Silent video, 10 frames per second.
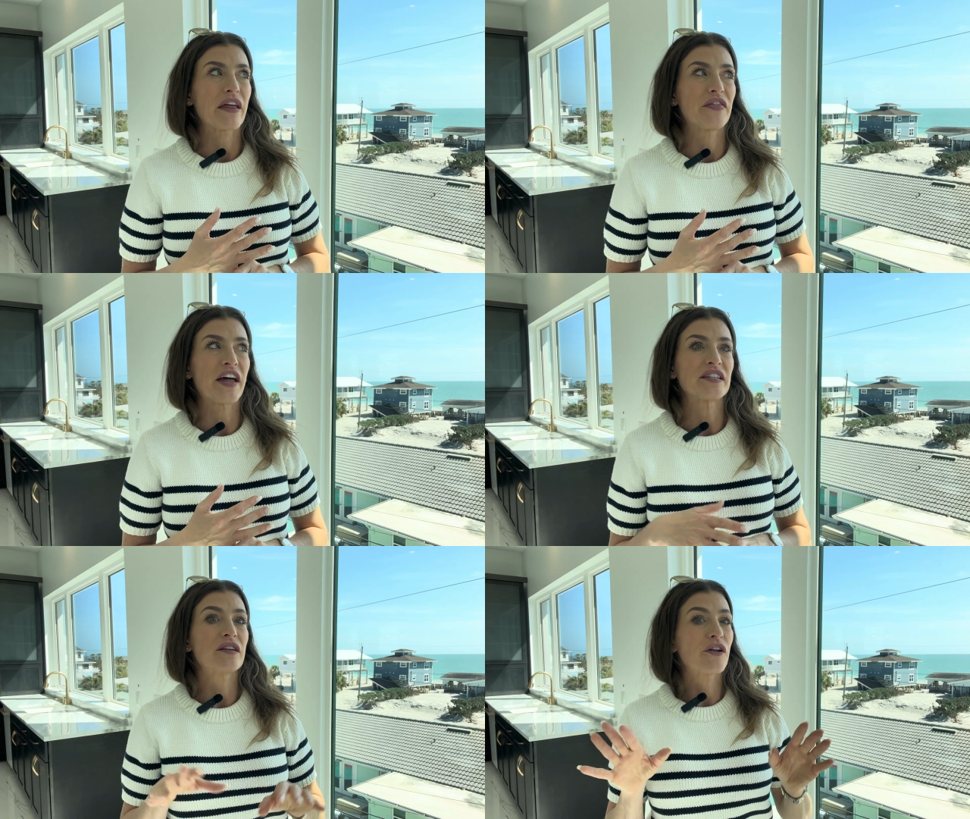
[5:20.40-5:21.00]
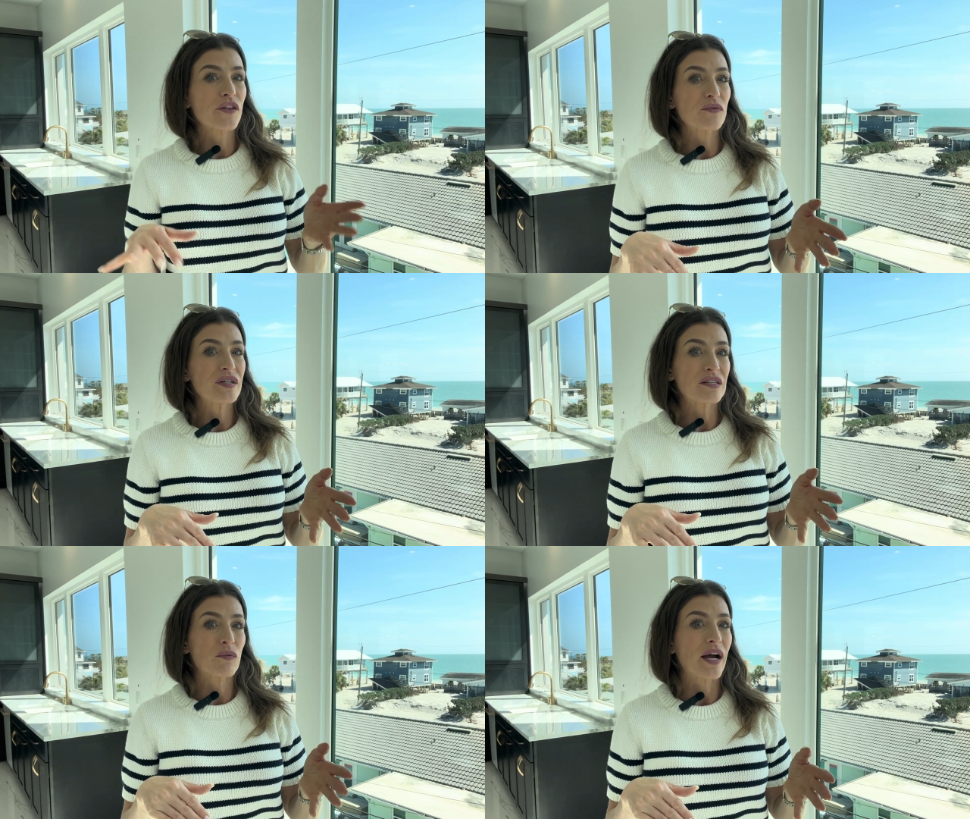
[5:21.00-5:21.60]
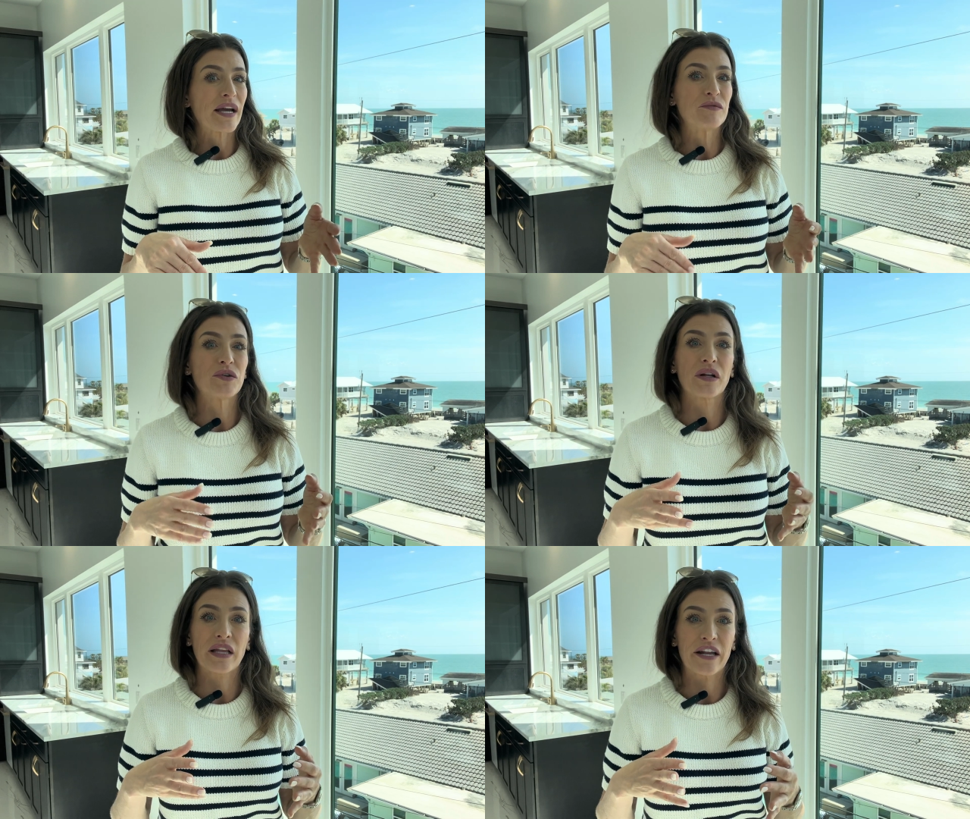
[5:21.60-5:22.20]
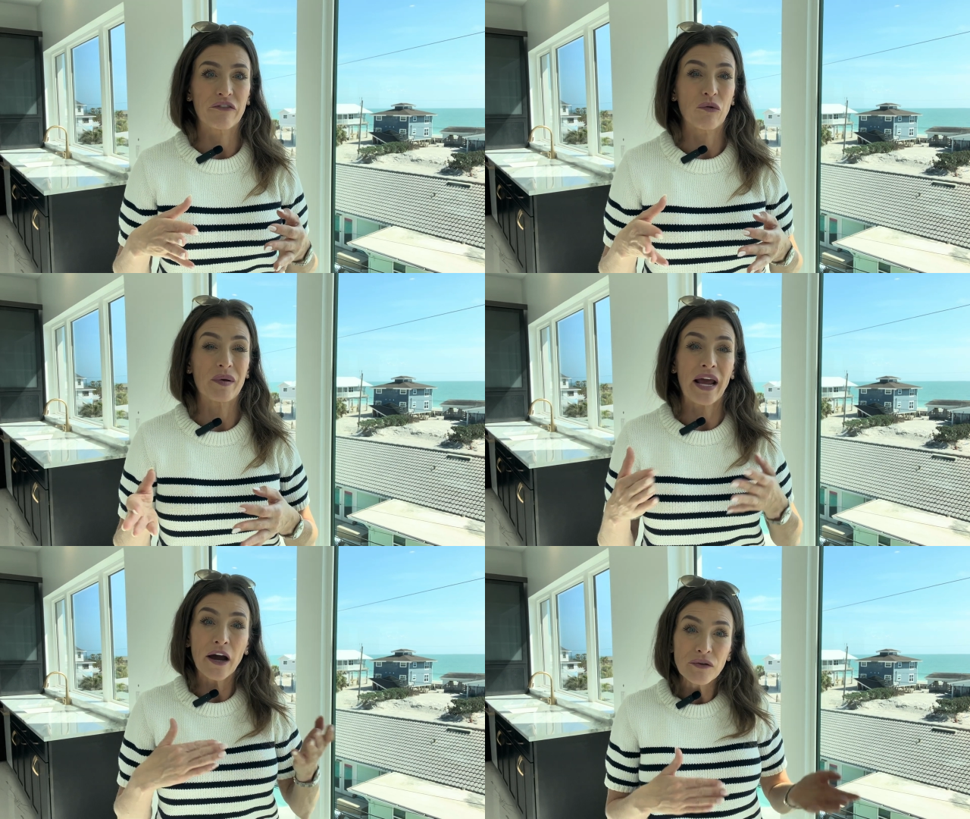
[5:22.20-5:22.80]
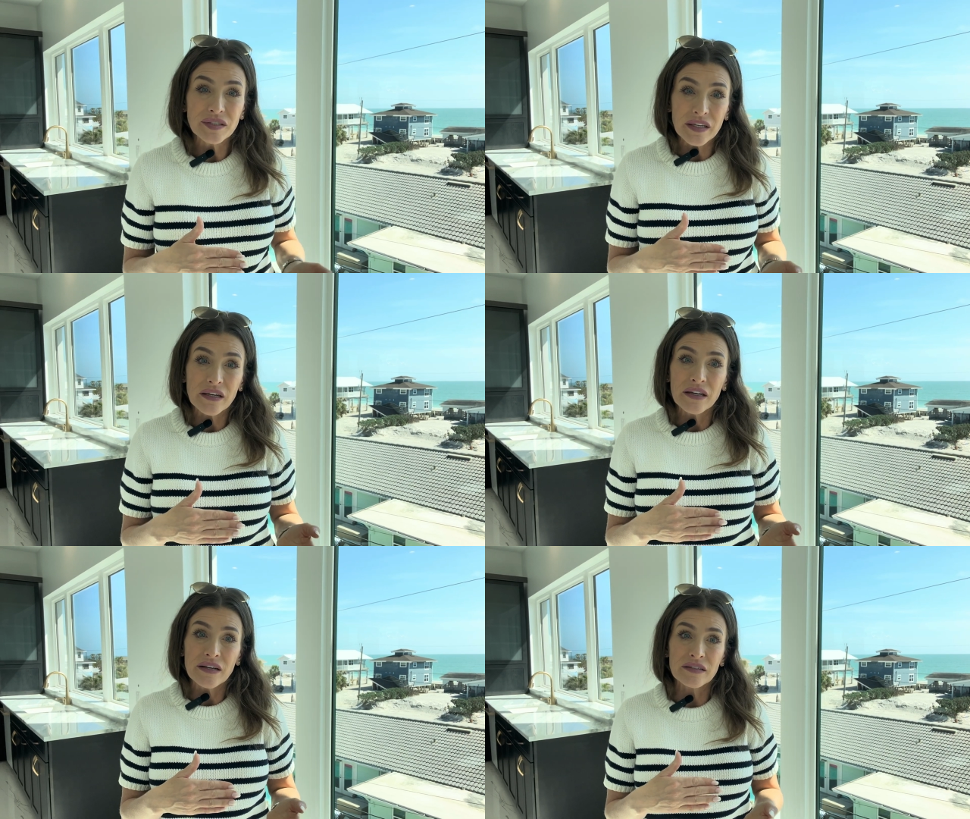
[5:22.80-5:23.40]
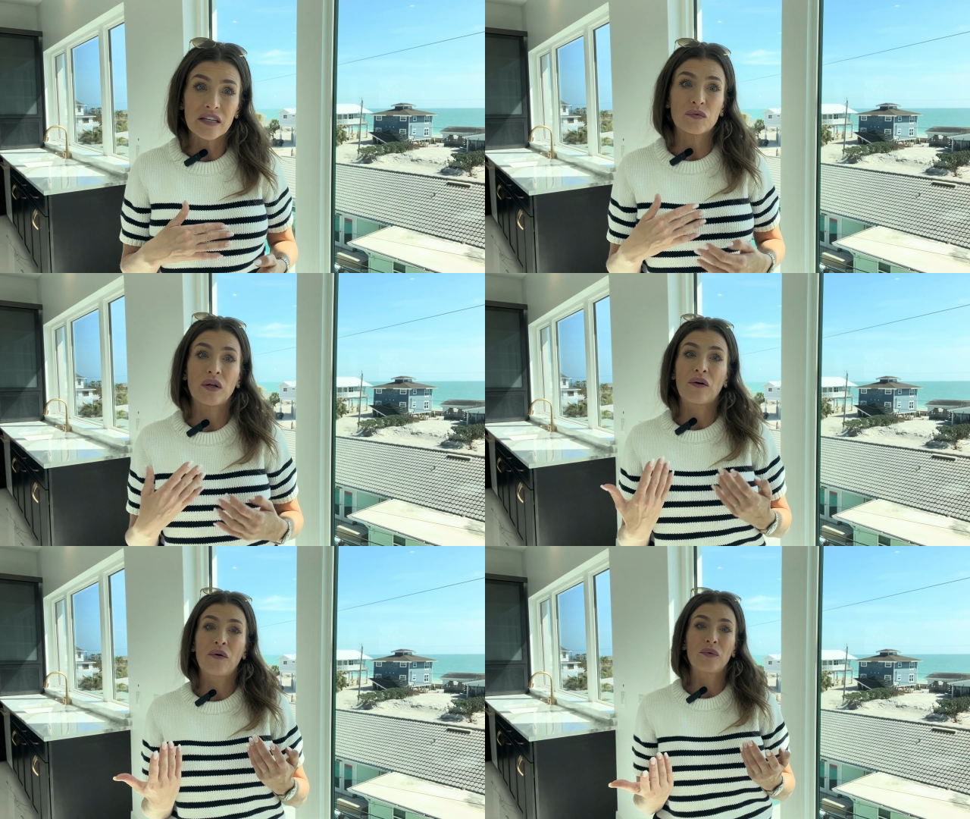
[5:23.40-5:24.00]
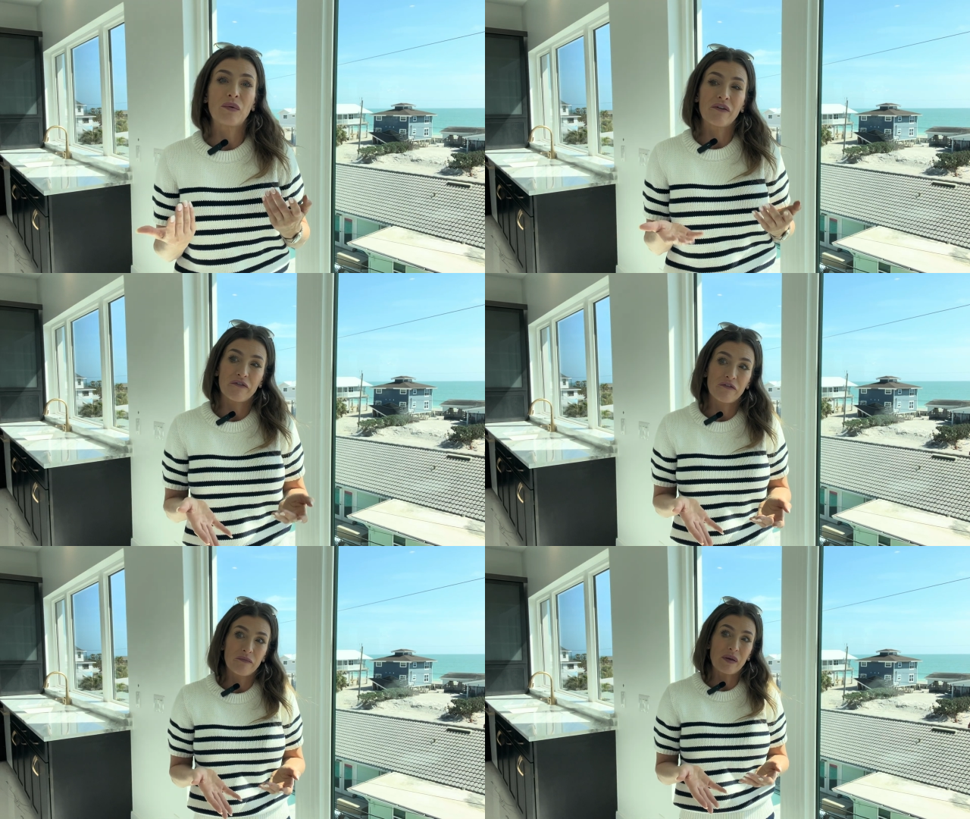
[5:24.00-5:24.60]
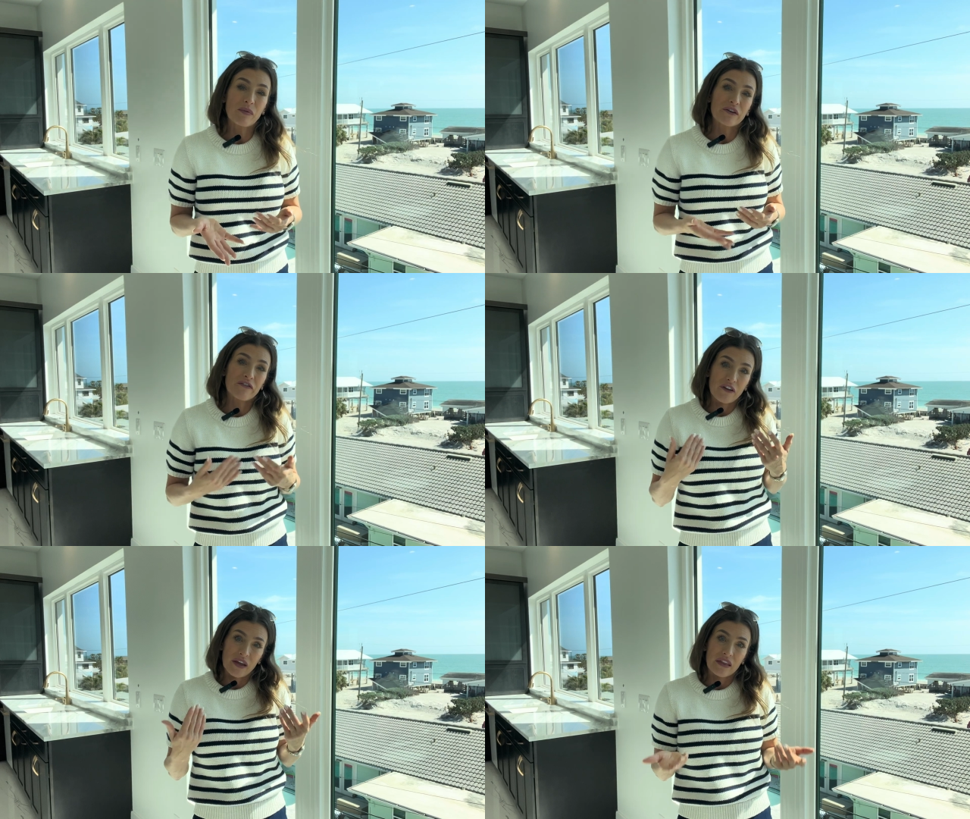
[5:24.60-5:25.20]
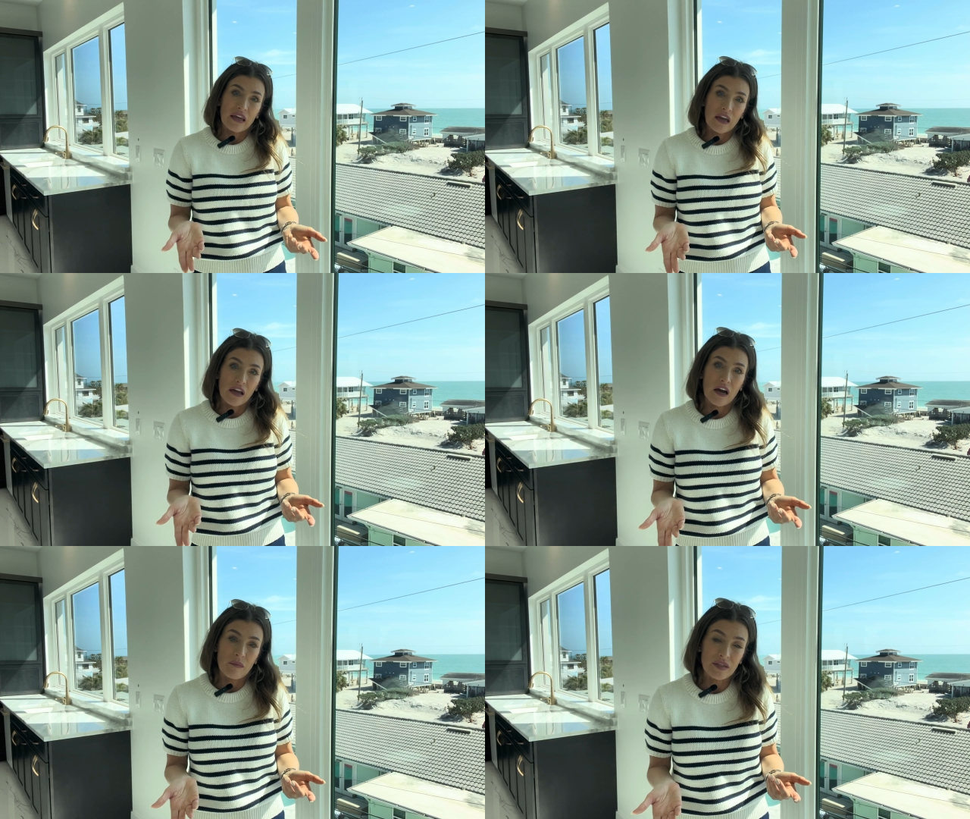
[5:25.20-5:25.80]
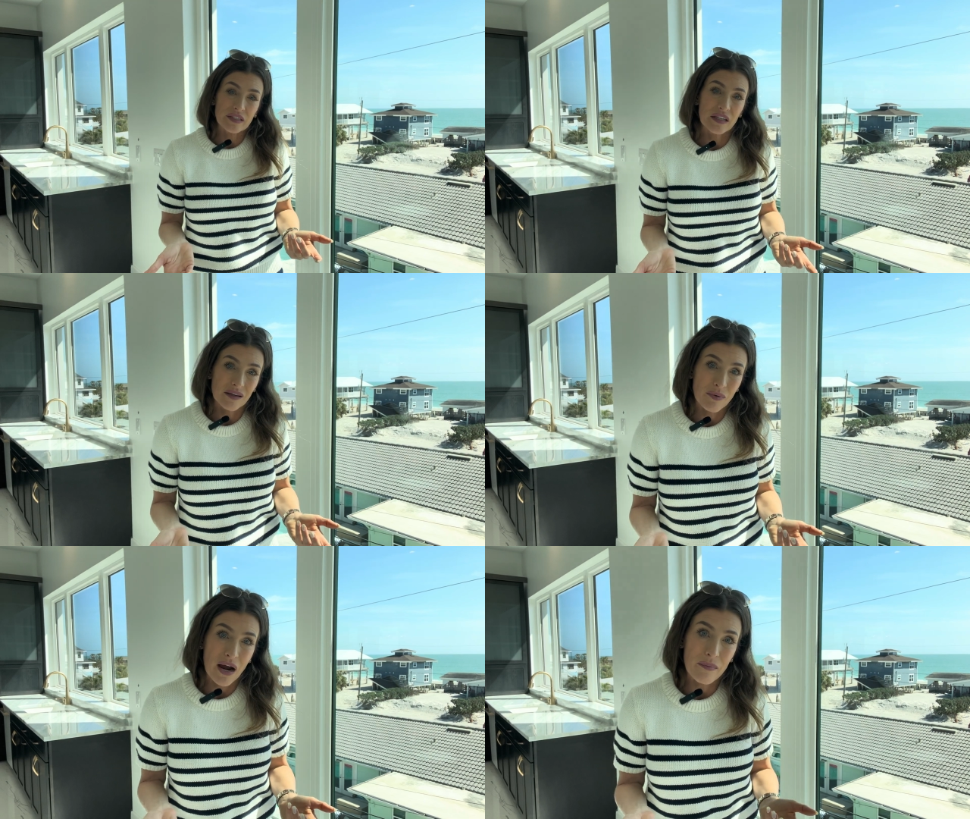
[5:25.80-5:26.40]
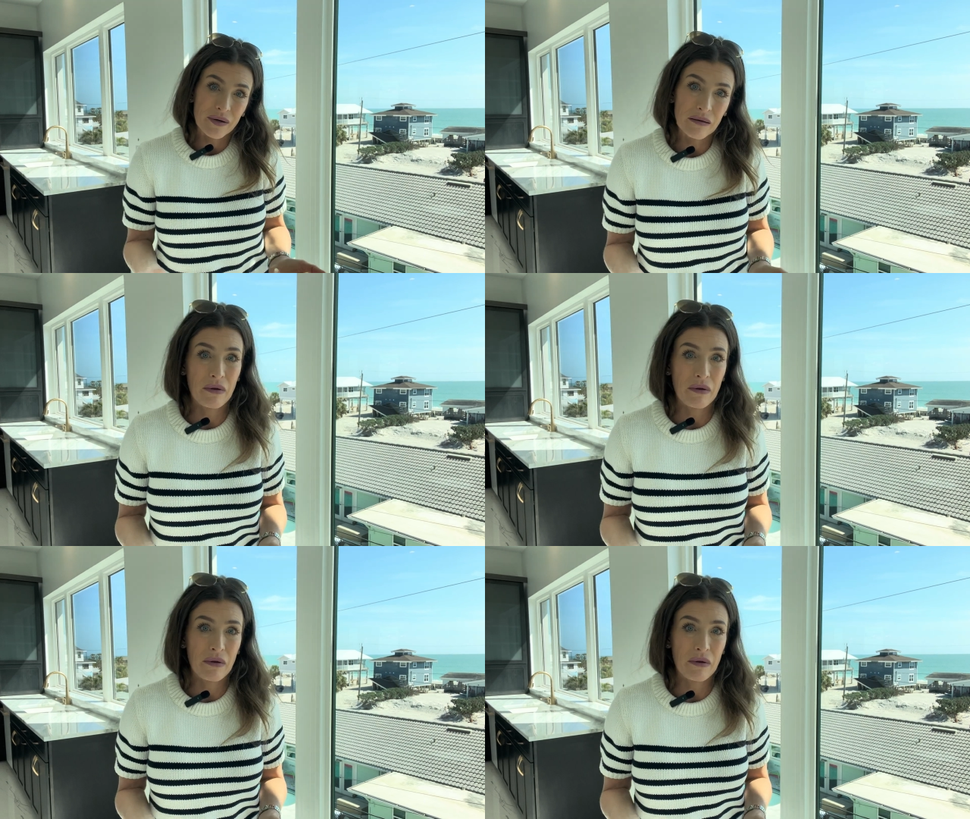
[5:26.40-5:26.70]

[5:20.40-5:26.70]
That's another reason why I'm doing a lot of open houses, because we want people to feel like they can come and see the property.